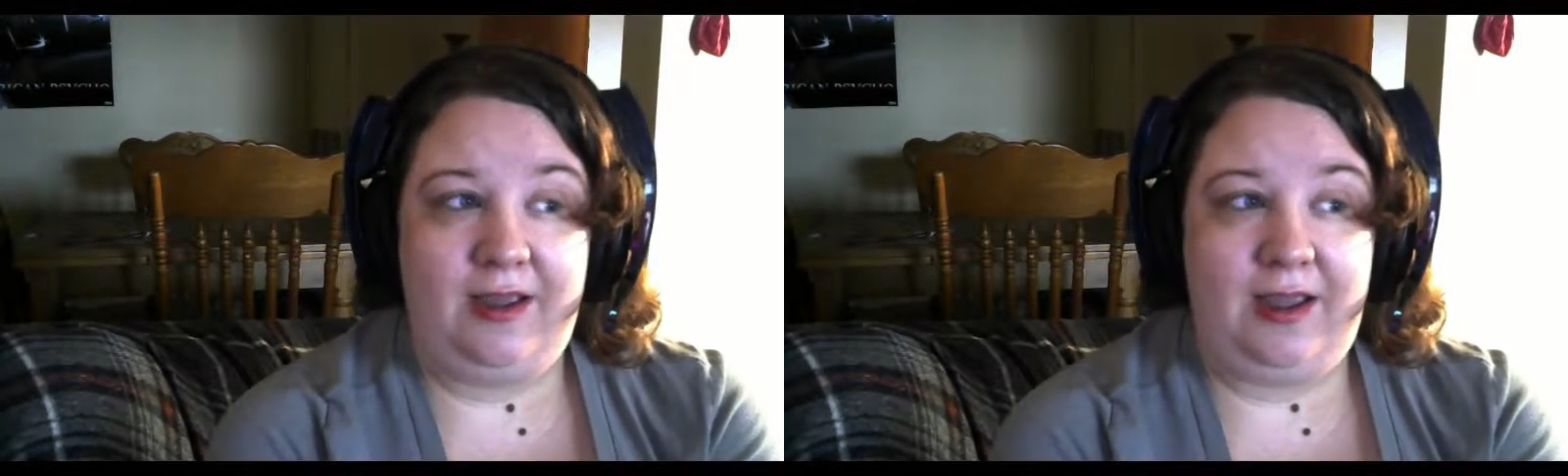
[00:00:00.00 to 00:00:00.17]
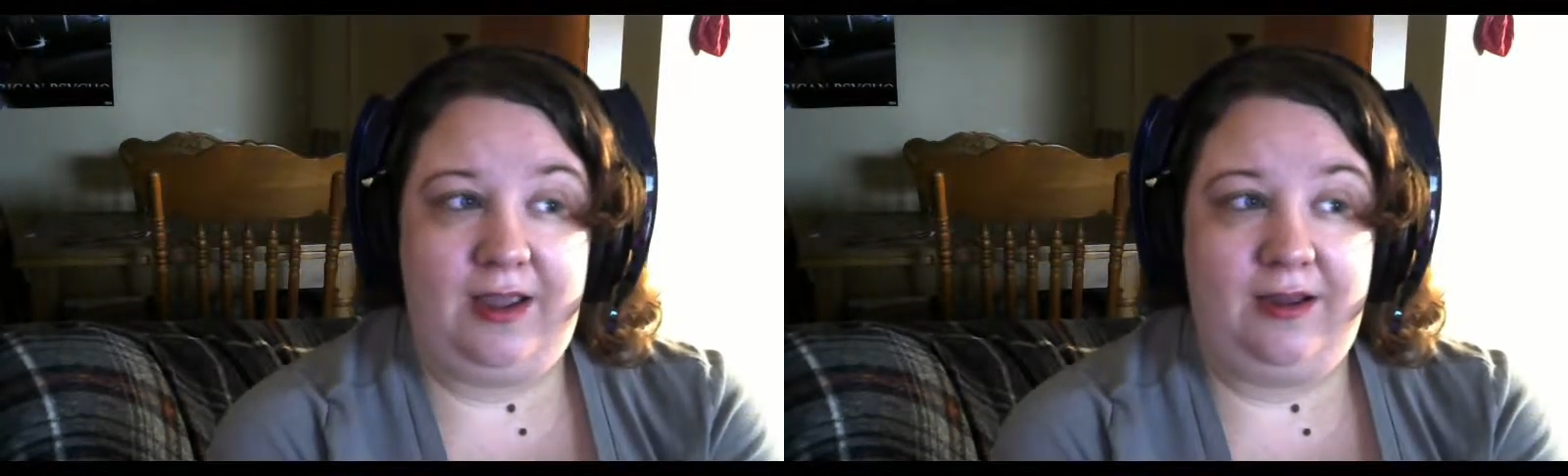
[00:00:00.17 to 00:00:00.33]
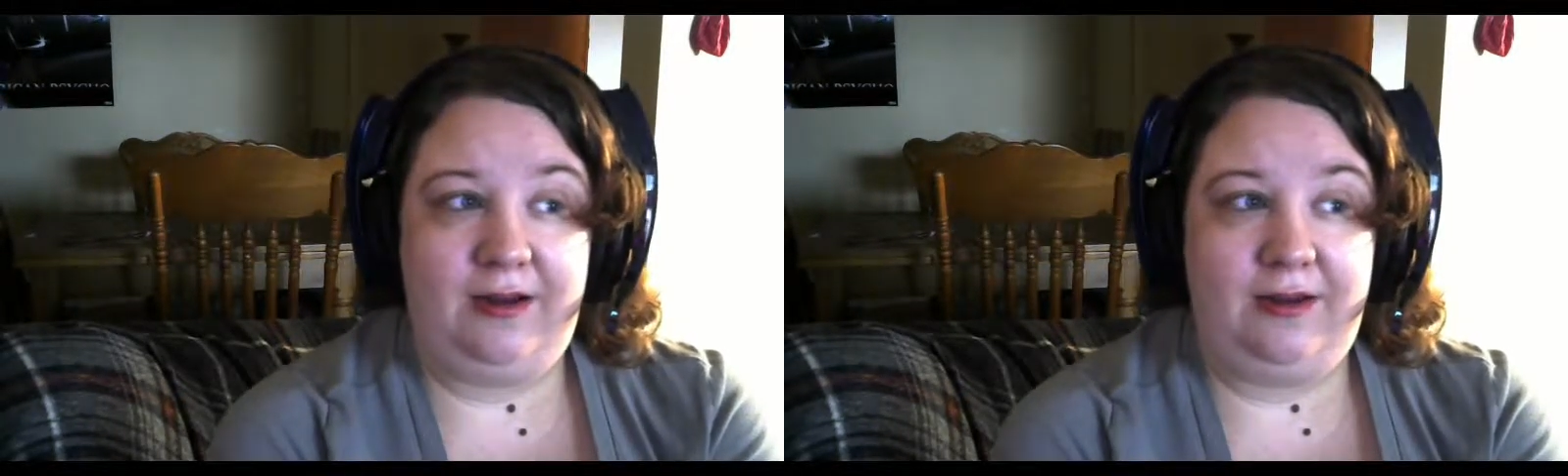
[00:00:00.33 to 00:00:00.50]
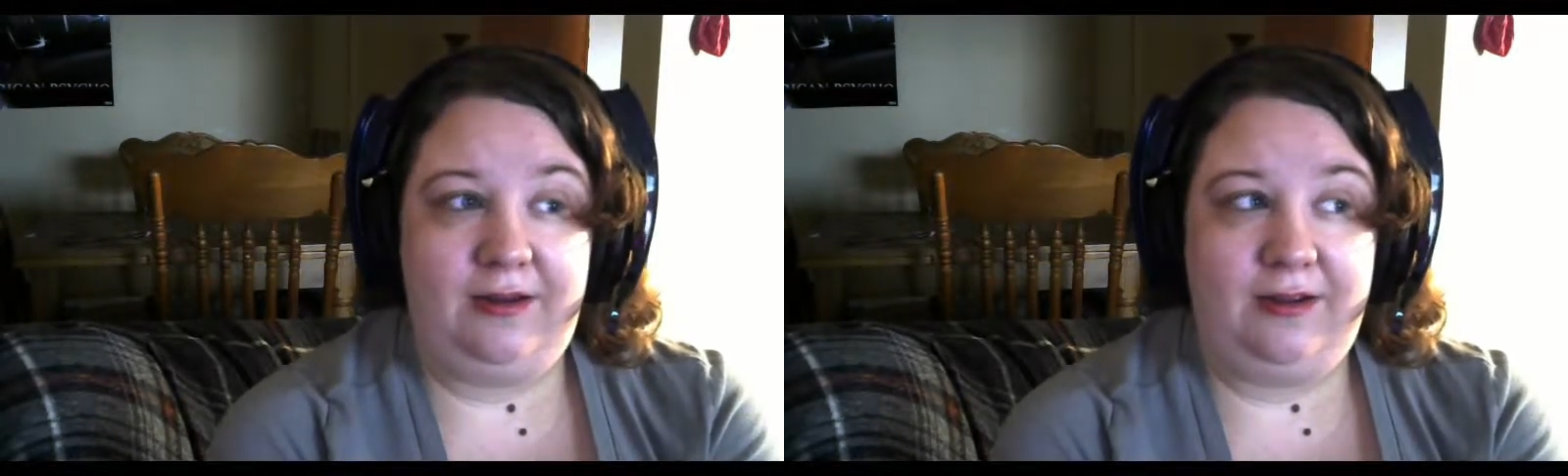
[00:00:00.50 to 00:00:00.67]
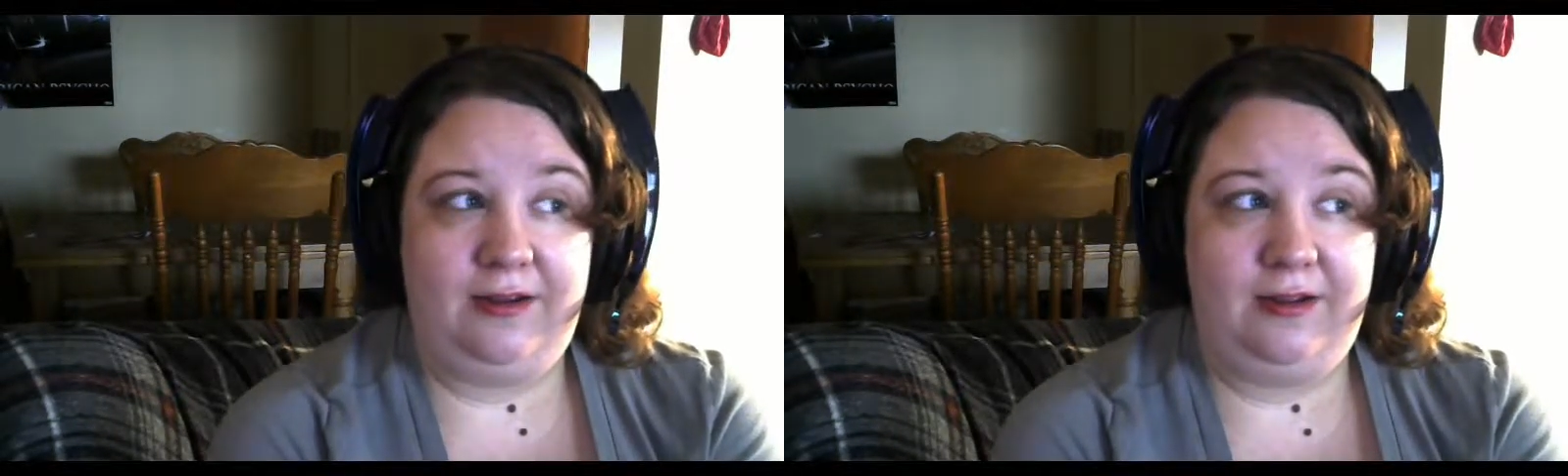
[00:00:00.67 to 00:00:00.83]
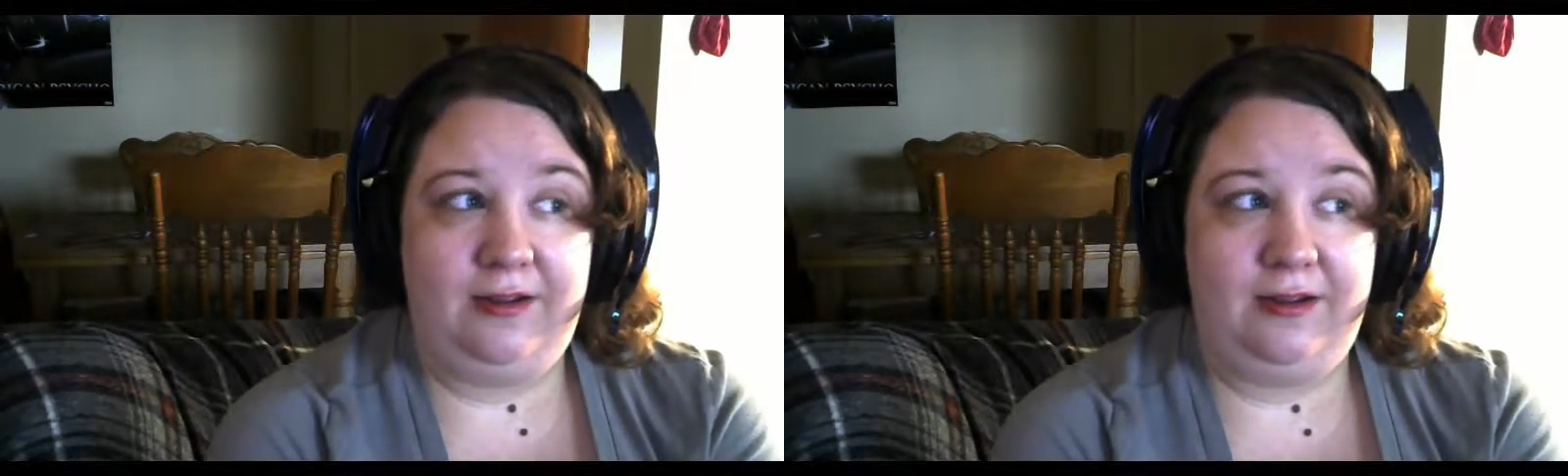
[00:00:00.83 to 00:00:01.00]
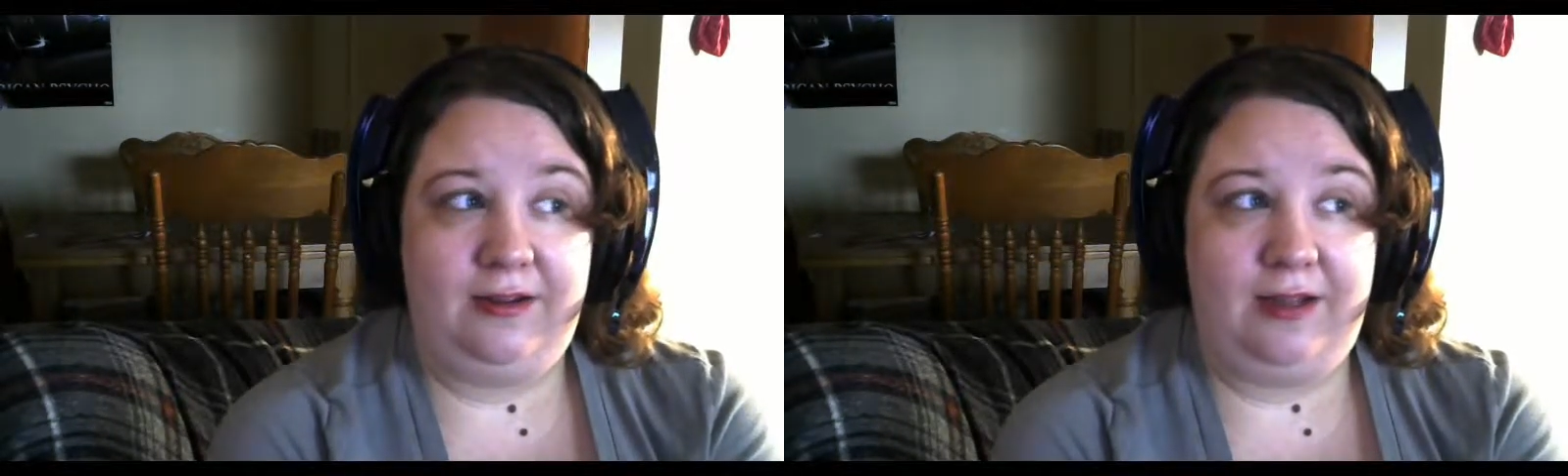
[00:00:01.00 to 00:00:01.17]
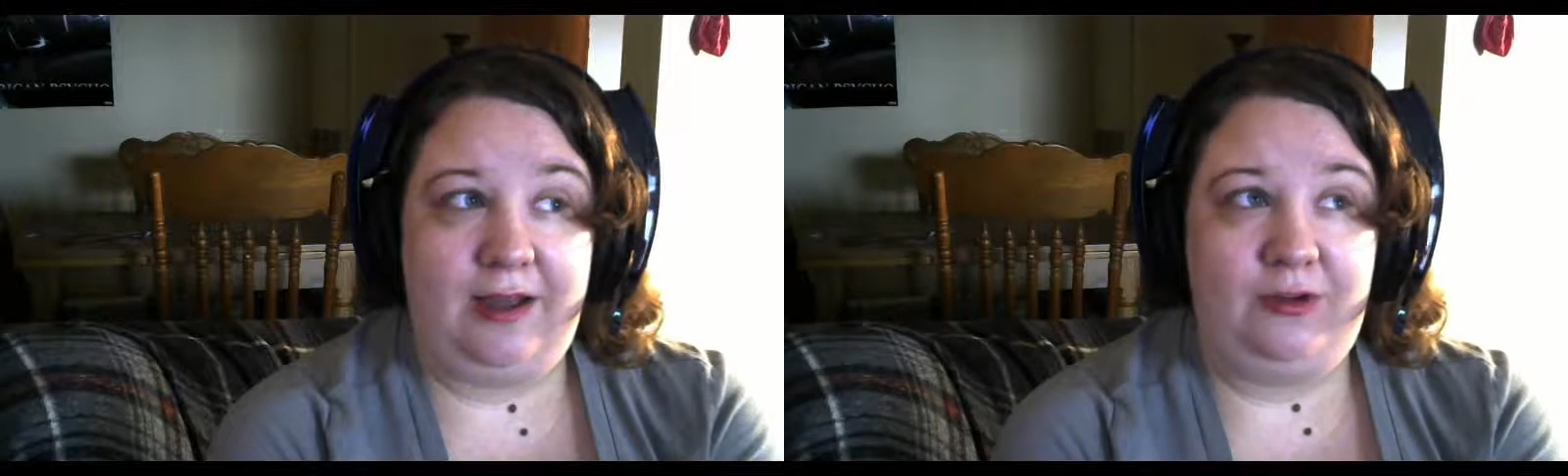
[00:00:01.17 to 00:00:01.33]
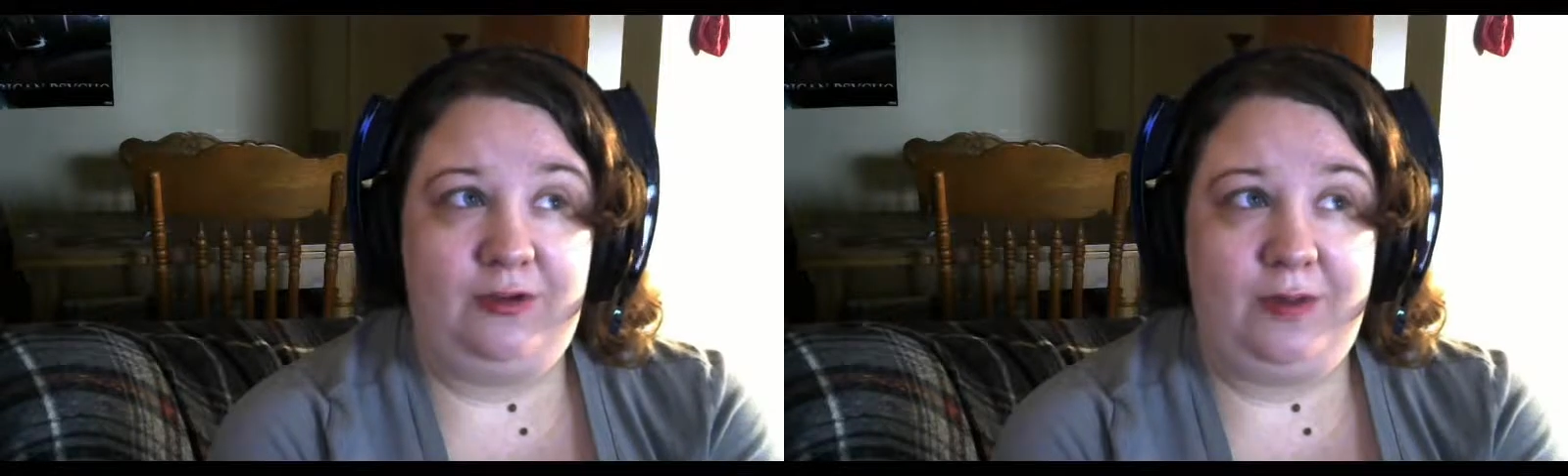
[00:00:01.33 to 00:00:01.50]
and
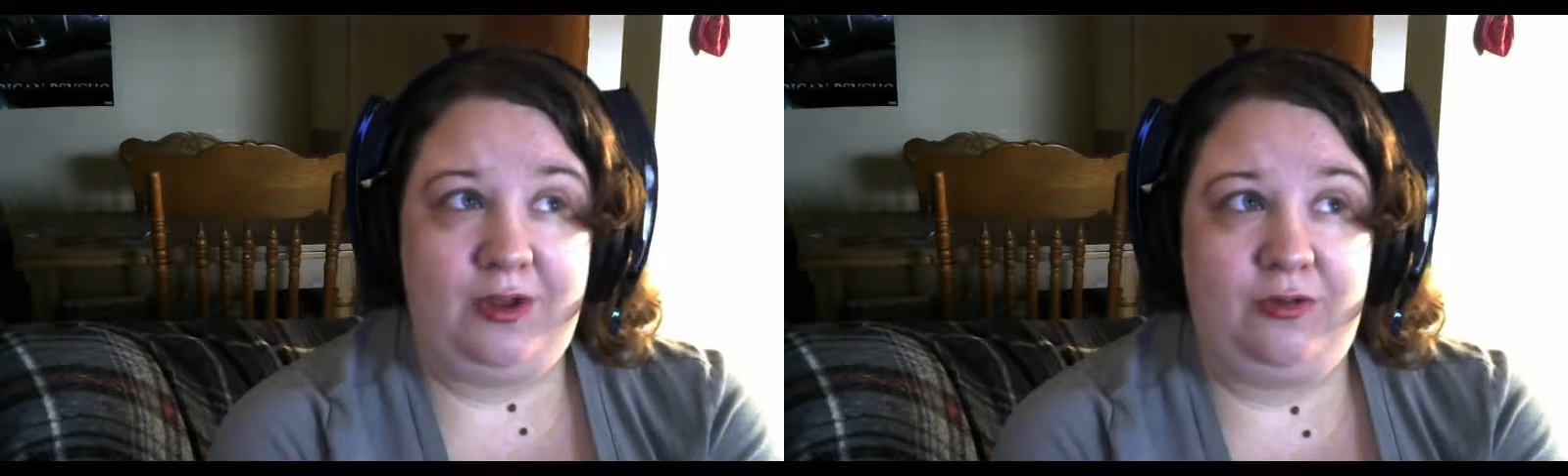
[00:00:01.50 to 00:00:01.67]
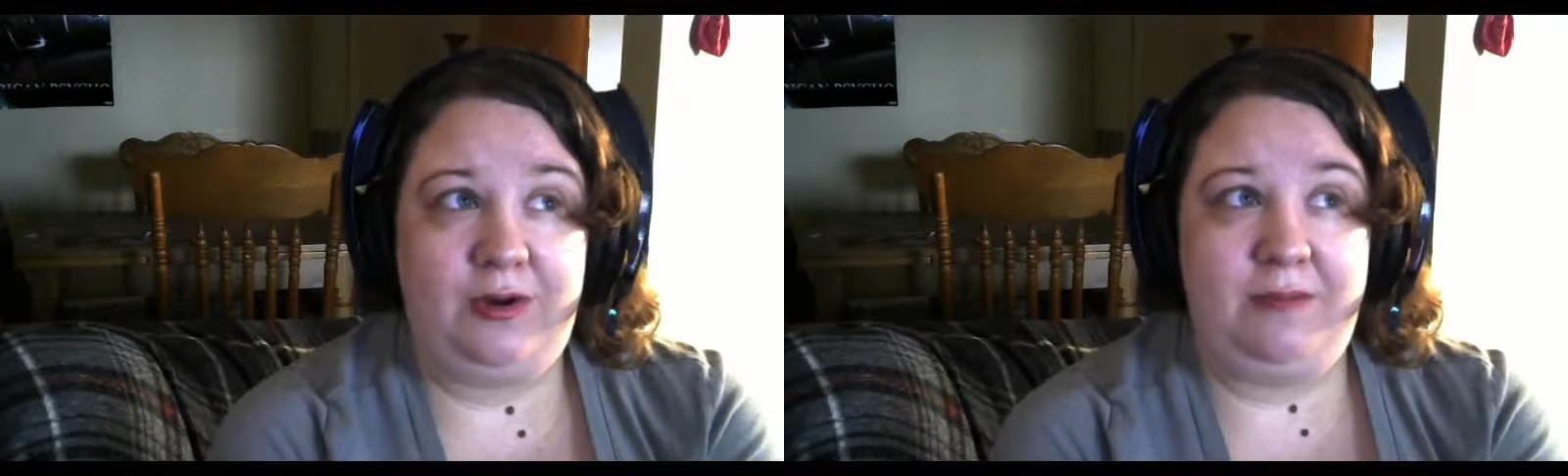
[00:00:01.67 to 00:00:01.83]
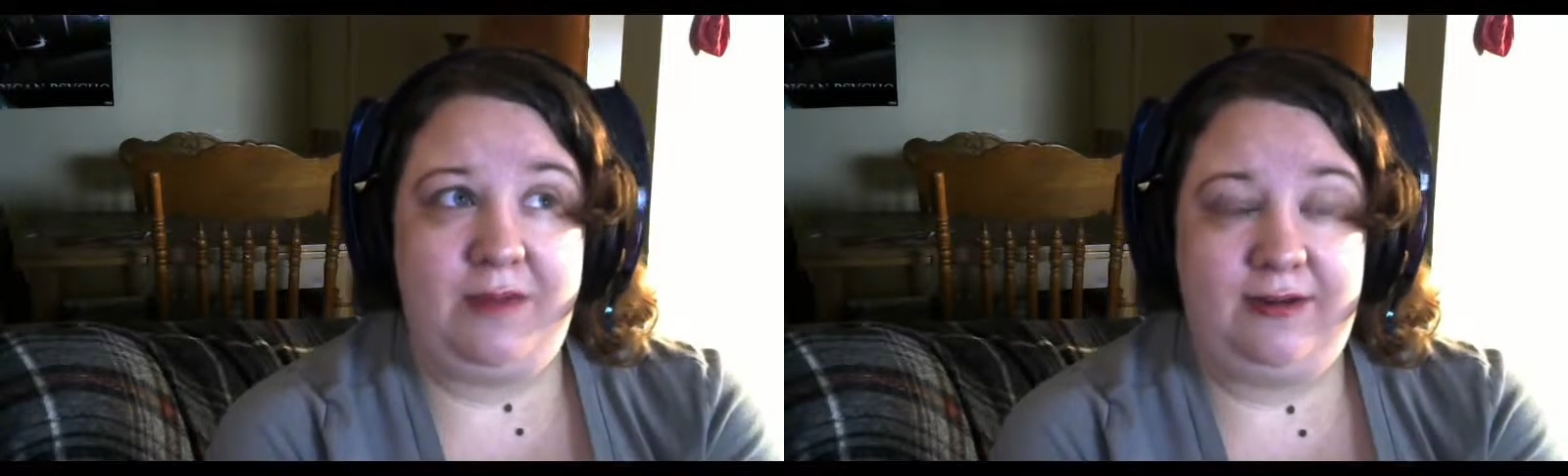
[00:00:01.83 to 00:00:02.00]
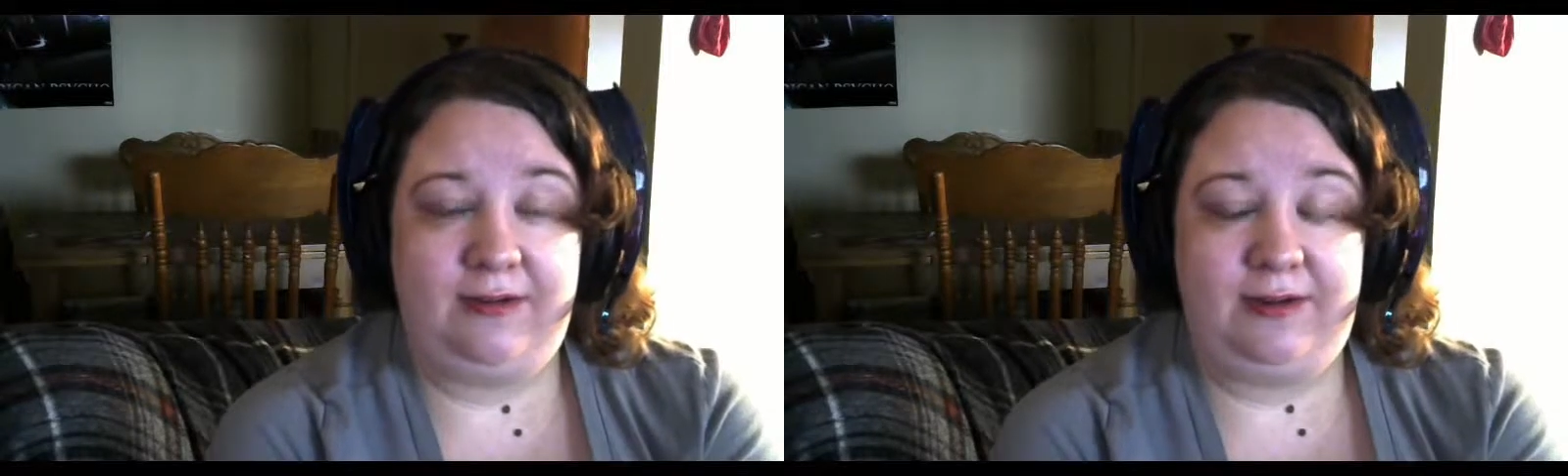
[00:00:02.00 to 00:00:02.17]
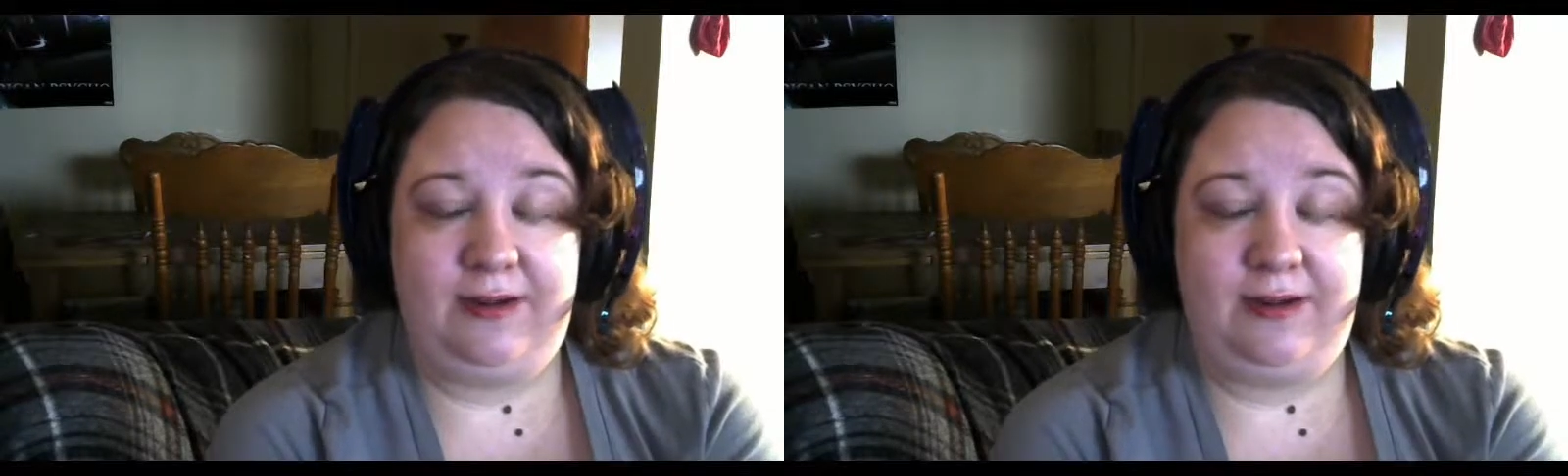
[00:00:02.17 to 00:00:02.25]
that was about 3 months,